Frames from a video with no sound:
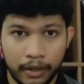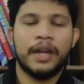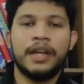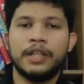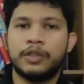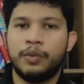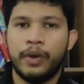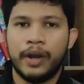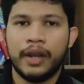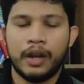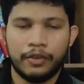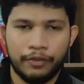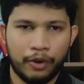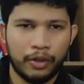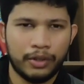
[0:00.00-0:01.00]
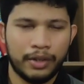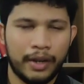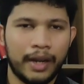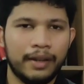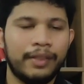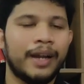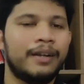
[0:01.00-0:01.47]
It is very
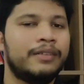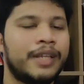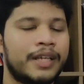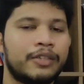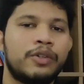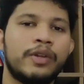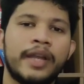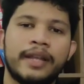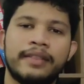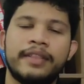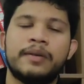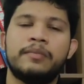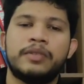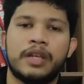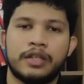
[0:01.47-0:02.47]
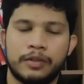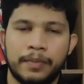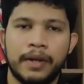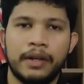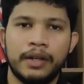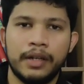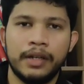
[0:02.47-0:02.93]
unfortunate that just to get them
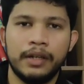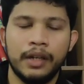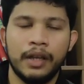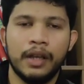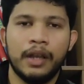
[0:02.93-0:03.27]
suspended,